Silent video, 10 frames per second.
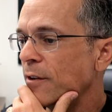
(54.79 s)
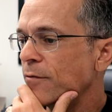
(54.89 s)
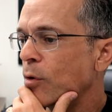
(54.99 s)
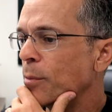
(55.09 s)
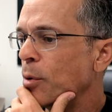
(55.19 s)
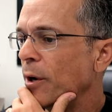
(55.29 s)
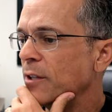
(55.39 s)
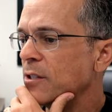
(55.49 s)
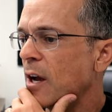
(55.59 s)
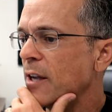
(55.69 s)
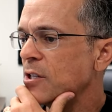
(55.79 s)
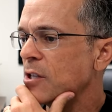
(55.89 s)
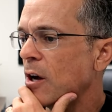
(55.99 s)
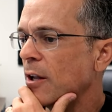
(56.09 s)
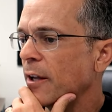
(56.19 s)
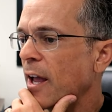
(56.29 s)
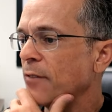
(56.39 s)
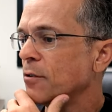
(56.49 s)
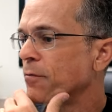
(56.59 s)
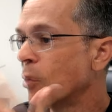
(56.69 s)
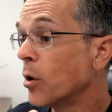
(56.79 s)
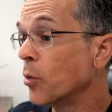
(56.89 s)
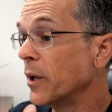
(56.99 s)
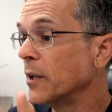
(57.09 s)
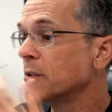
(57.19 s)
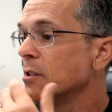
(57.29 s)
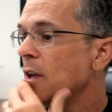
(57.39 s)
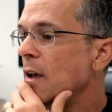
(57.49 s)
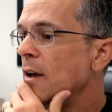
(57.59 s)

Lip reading: and 4 points diastolic after 4 weeks